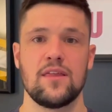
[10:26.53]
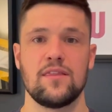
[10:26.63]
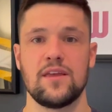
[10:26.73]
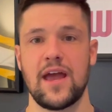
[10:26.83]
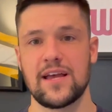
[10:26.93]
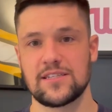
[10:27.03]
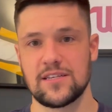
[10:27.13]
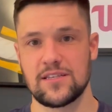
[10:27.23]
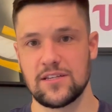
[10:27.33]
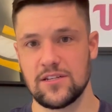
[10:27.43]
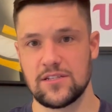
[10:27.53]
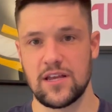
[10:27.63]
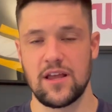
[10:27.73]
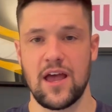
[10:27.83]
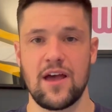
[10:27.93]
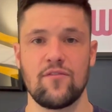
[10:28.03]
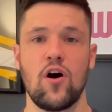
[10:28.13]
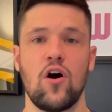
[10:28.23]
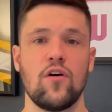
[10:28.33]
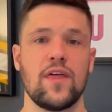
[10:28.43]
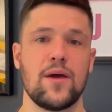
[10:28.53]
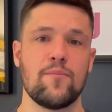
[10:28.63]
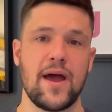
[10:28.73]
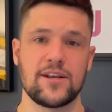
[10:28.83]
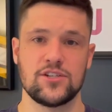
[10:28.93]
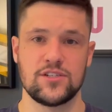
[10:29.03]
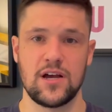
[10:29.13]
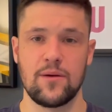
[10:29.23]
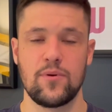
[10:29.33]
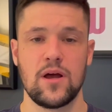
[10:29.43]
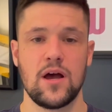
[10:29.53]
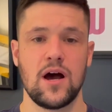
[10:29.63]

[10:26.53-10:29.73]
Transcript: the assets that you say you have, all that matches up